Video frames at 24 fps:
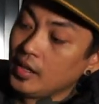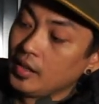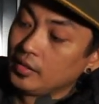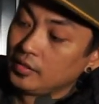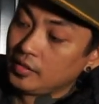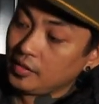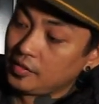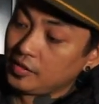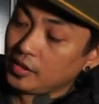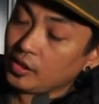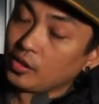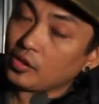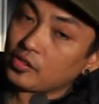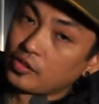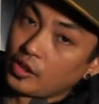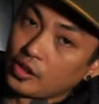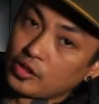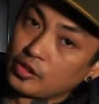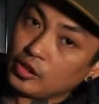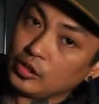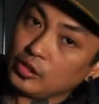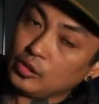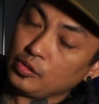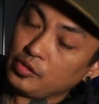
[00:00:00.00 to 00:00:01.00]
this thing will start
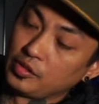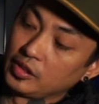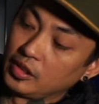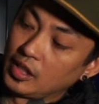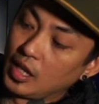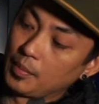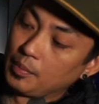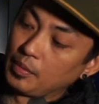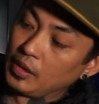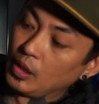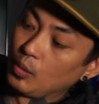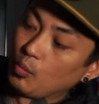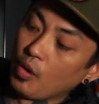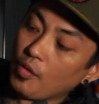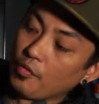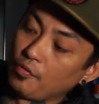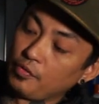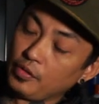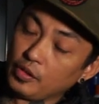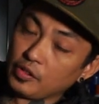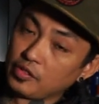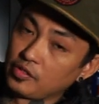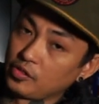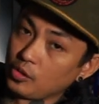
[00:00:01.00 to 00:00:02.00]
to loosen up and it won't
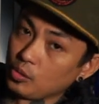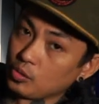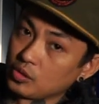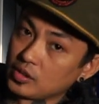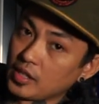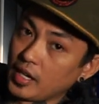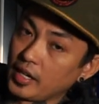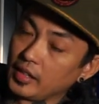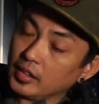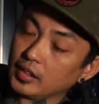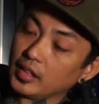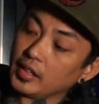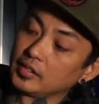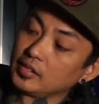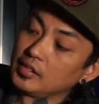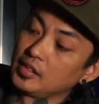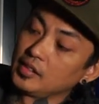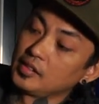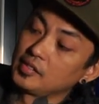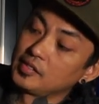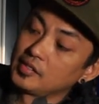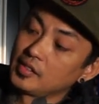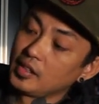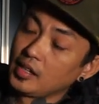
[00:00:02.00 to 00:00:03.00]
feel so tight like
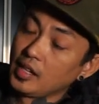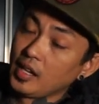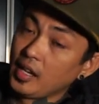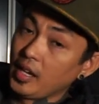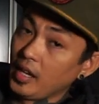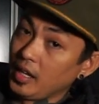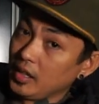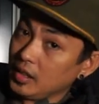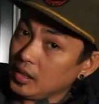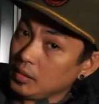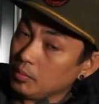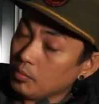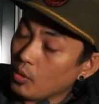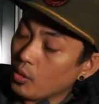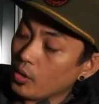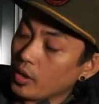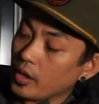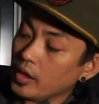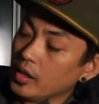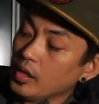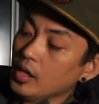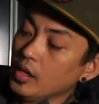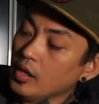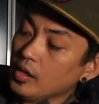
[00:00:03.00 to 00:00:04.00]
this
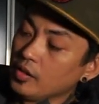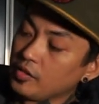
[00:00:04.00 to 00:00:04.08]
anymore.